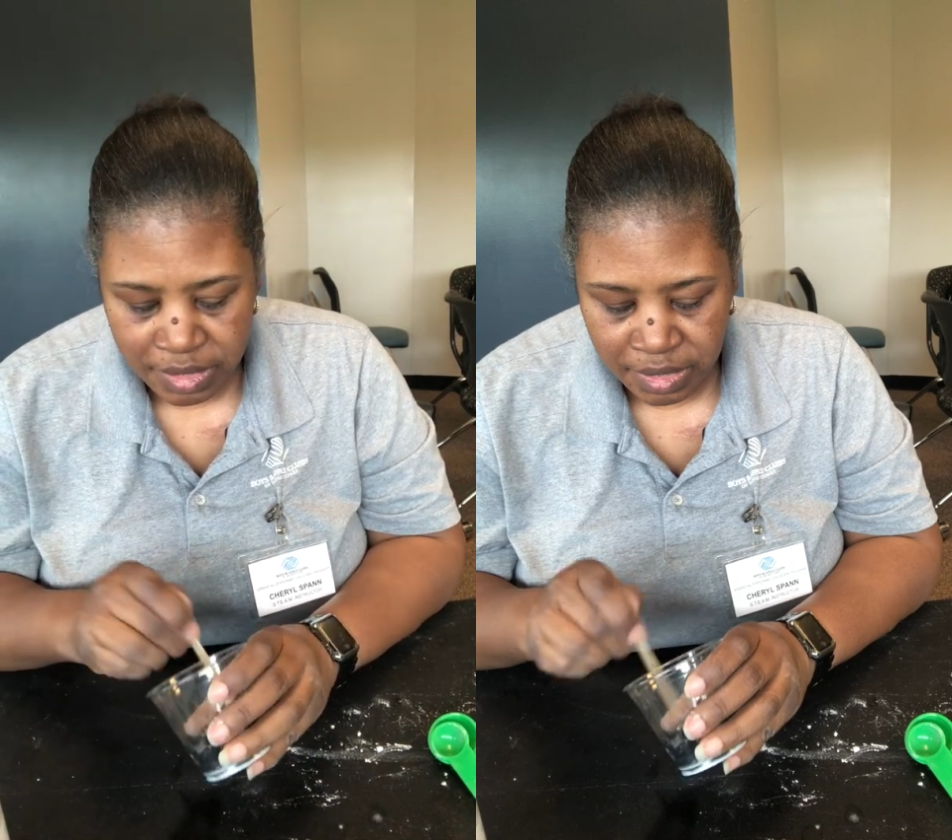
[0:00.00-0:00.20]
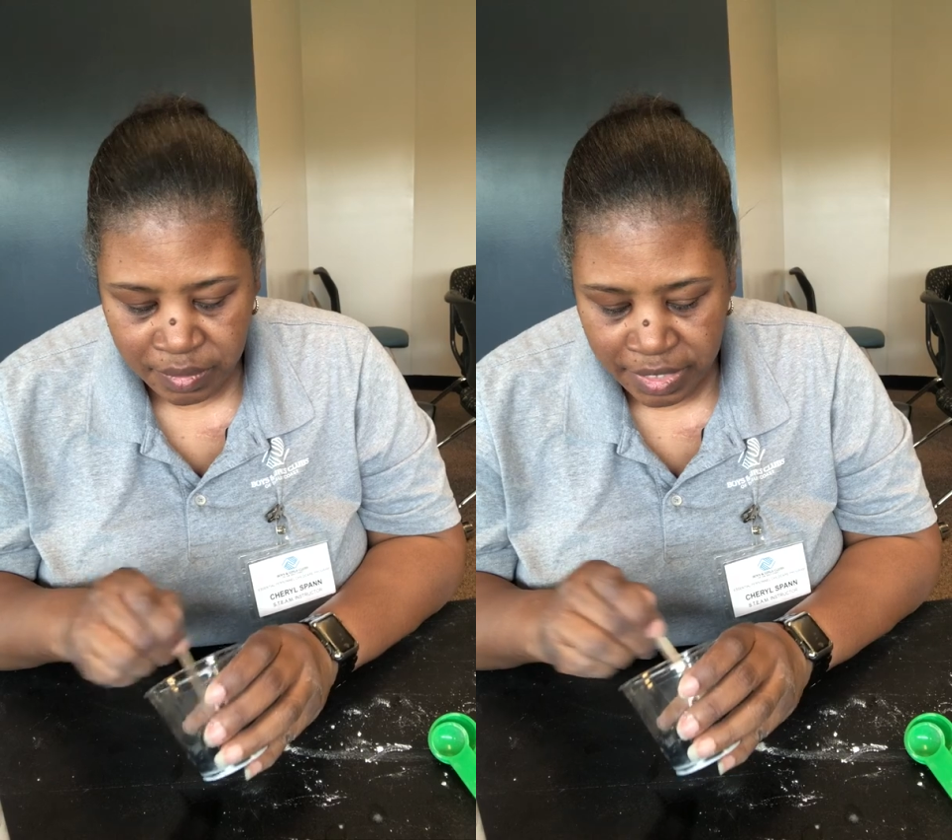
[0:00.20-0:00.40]

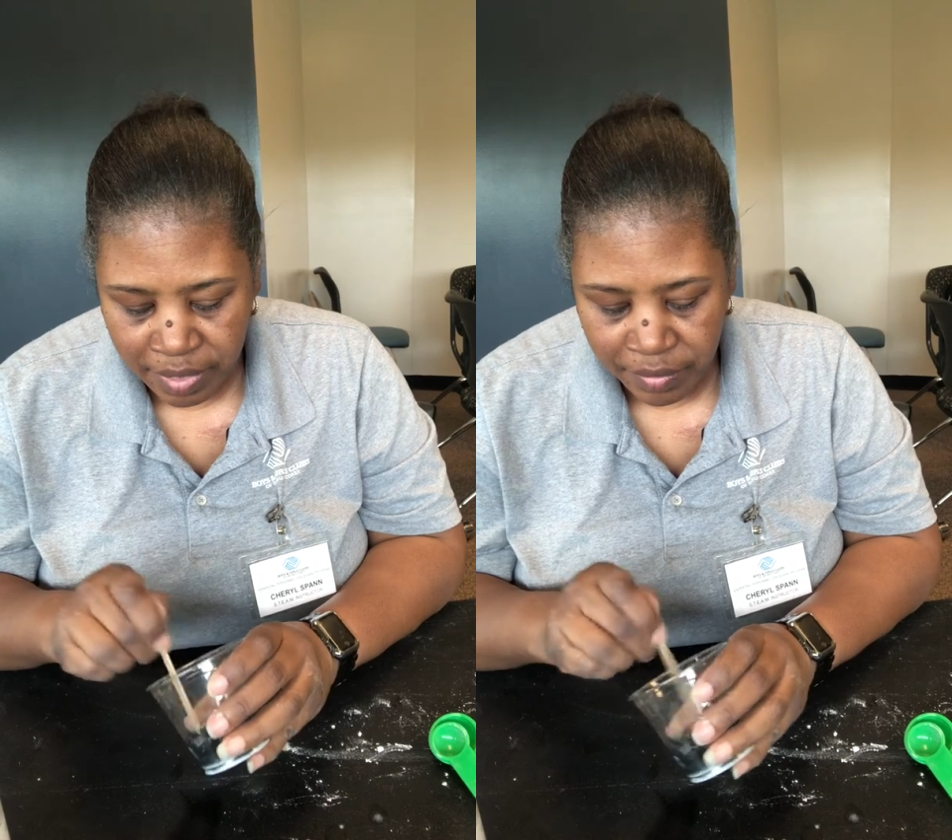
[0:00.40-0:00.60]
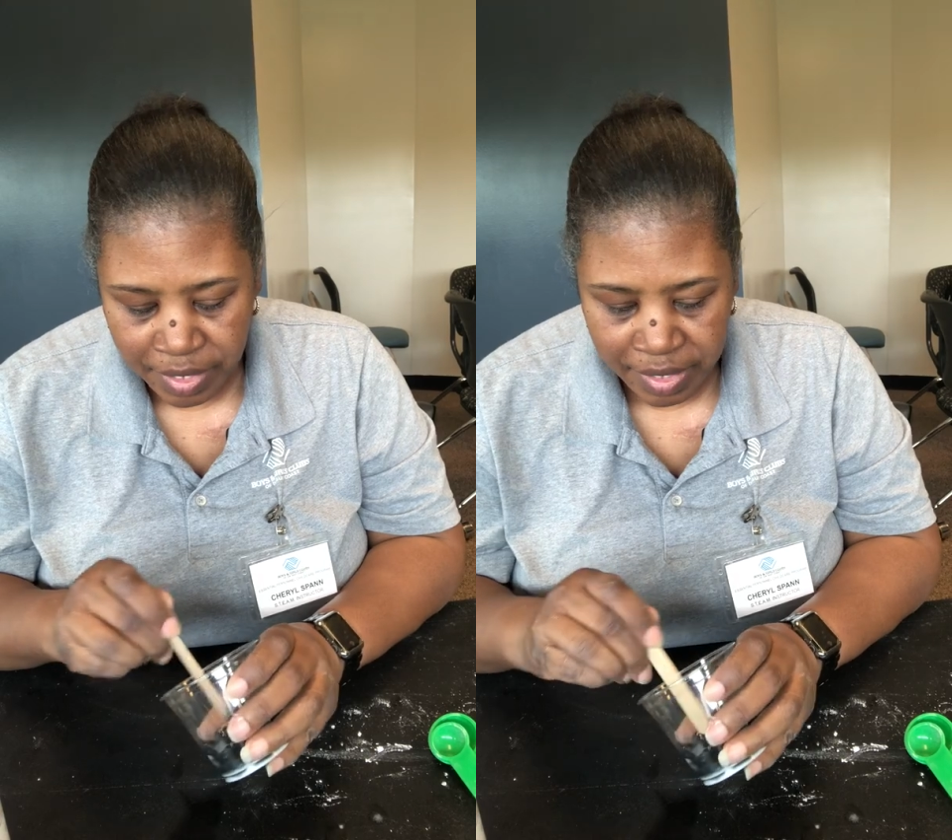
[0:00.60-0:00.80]
so
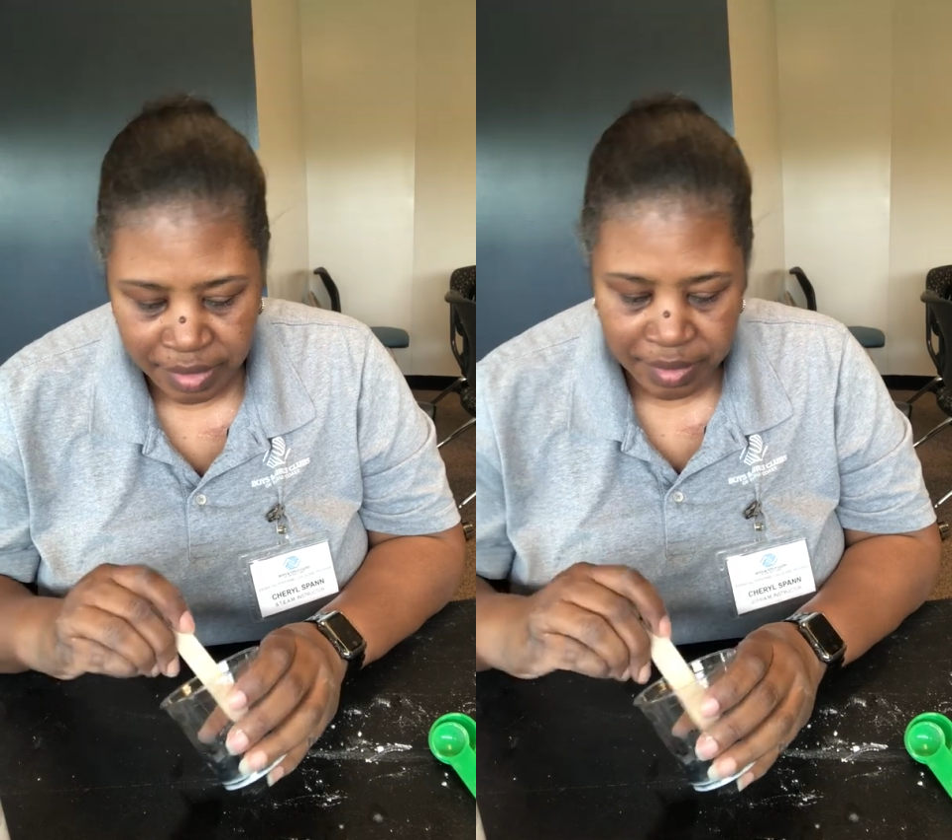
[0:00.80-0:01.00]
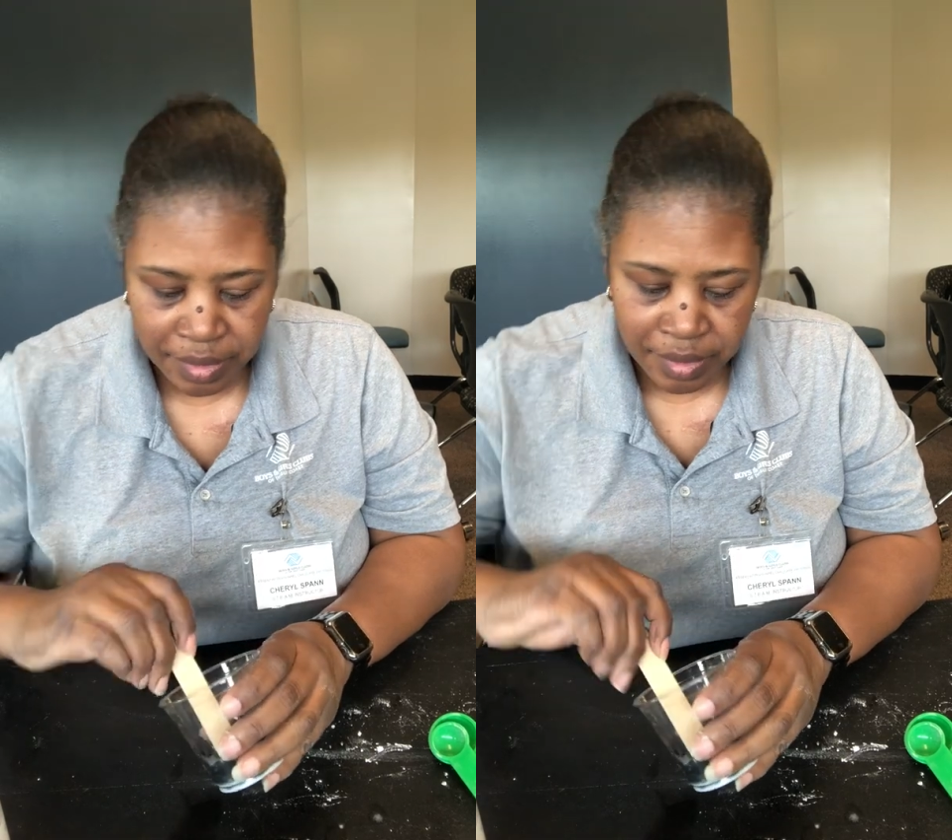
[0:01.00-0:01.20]
that
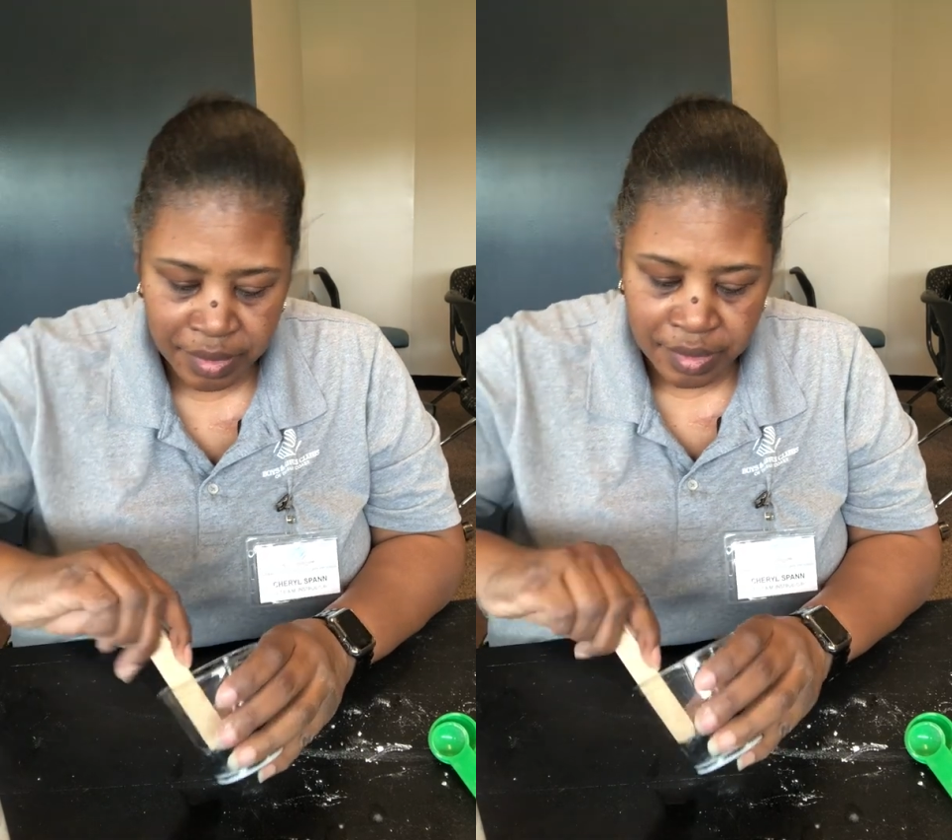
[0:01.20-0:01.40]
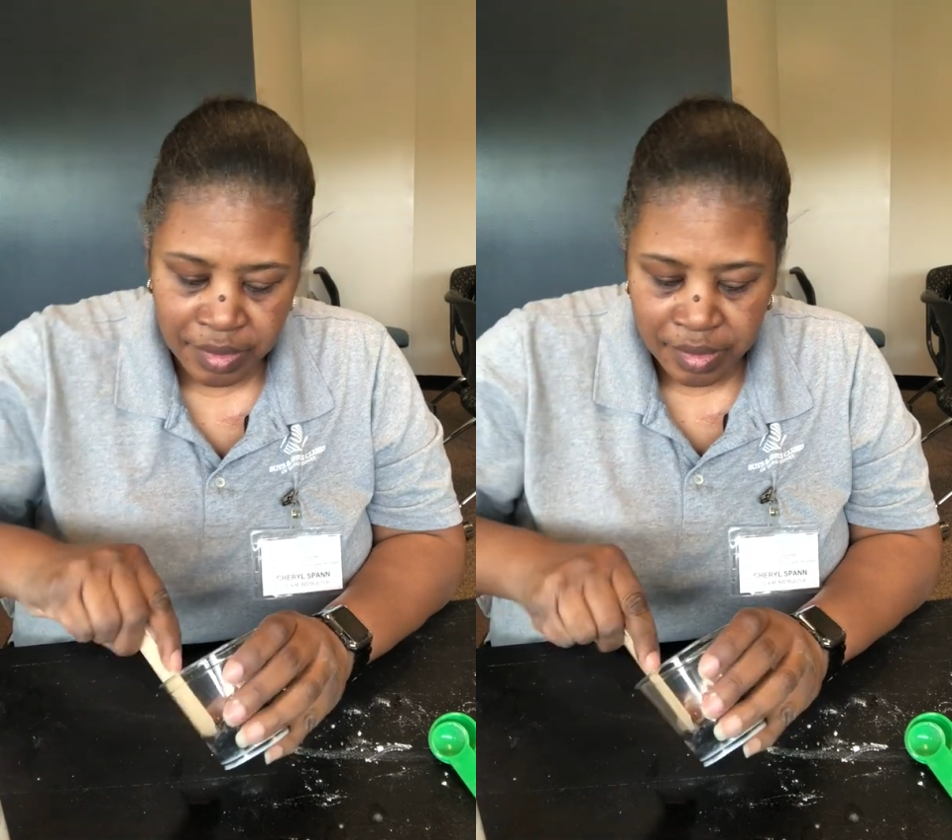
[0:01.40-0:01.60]
way
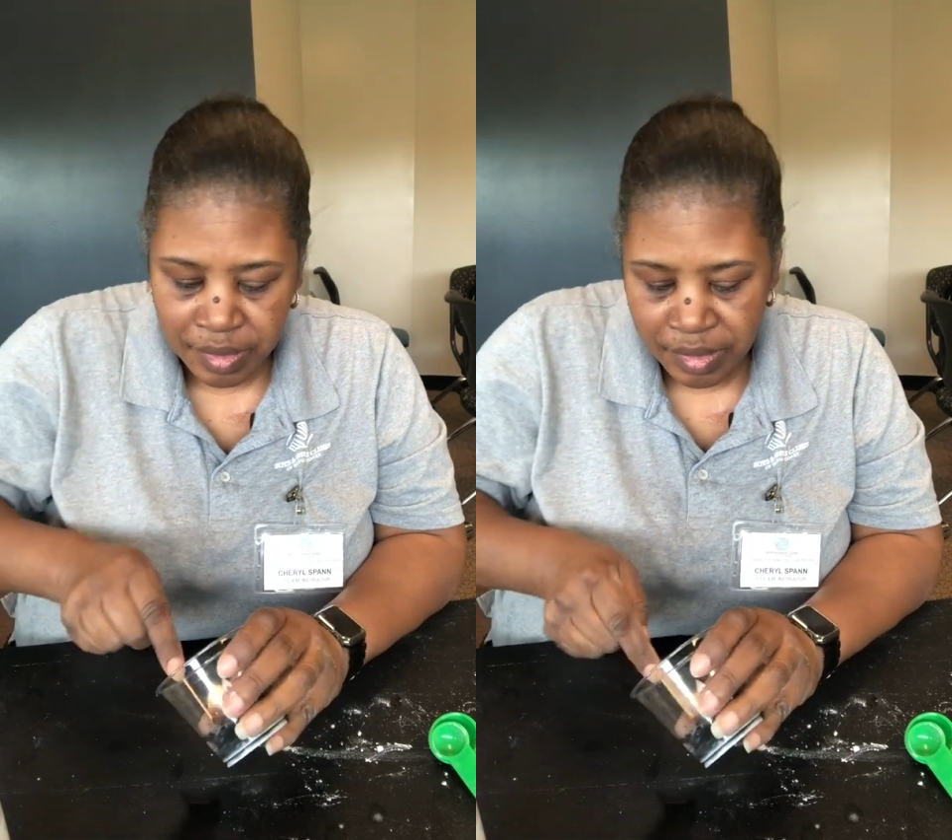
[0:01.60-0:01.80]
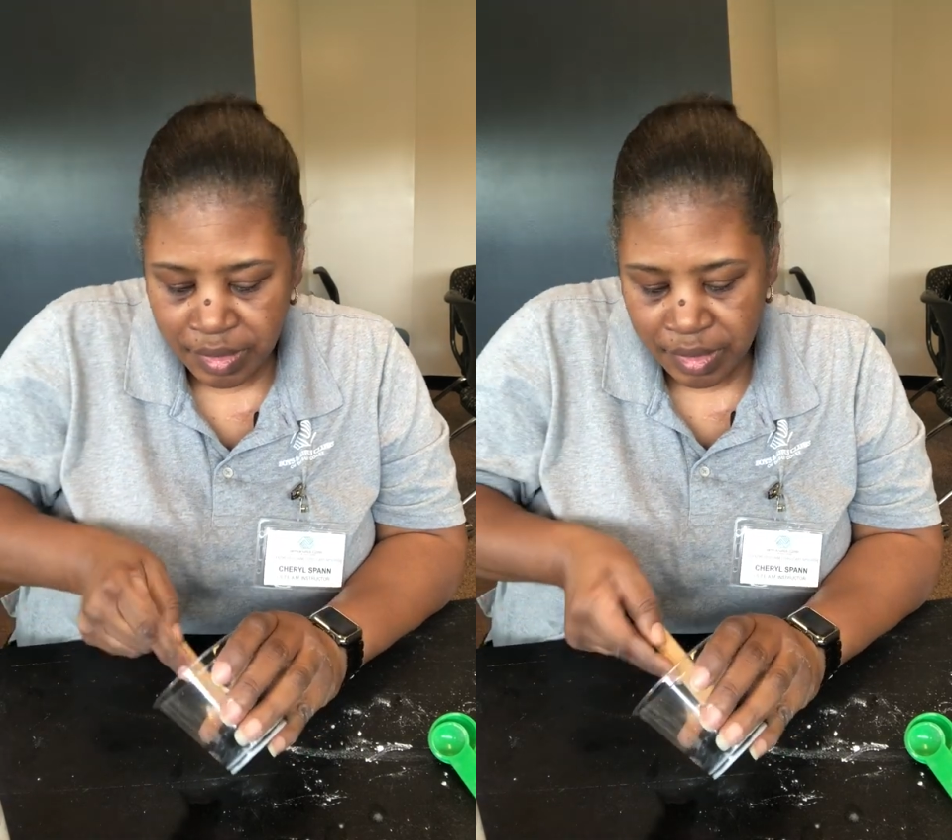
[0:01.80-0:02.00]

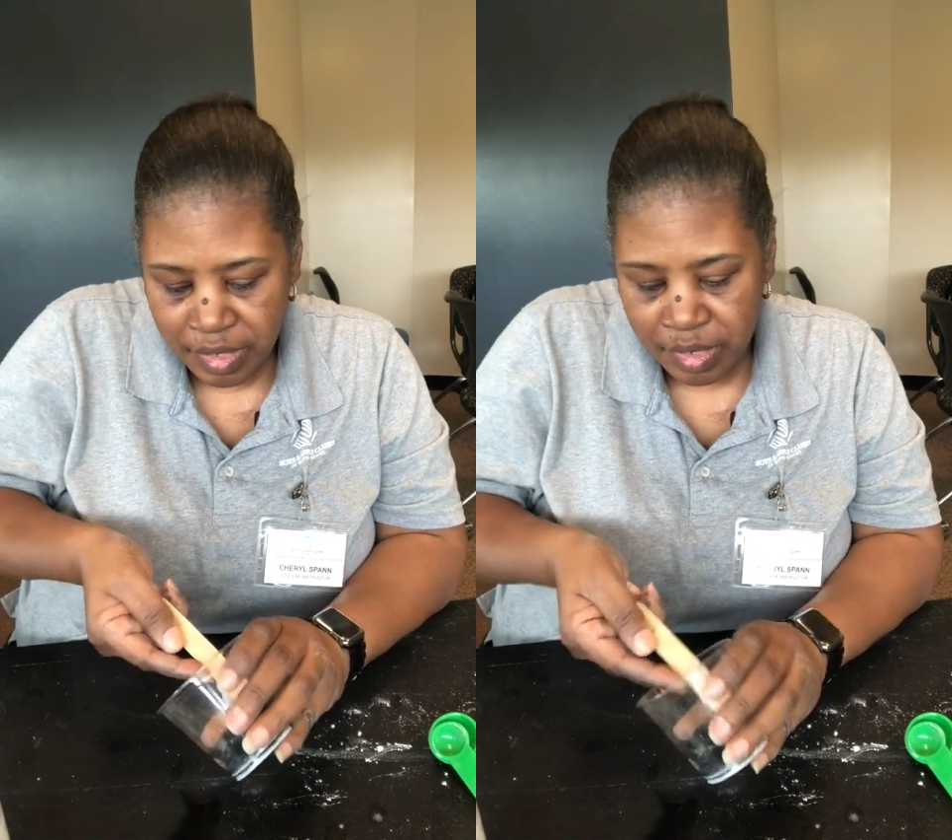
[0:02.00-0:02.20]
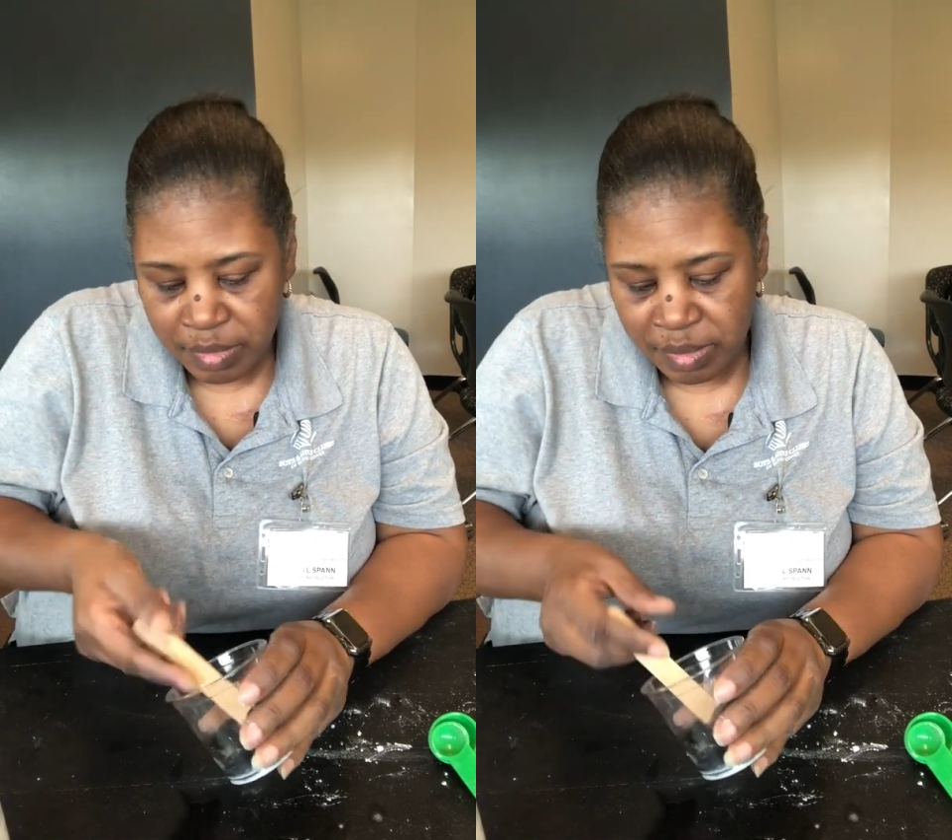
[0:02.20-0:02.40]
it'll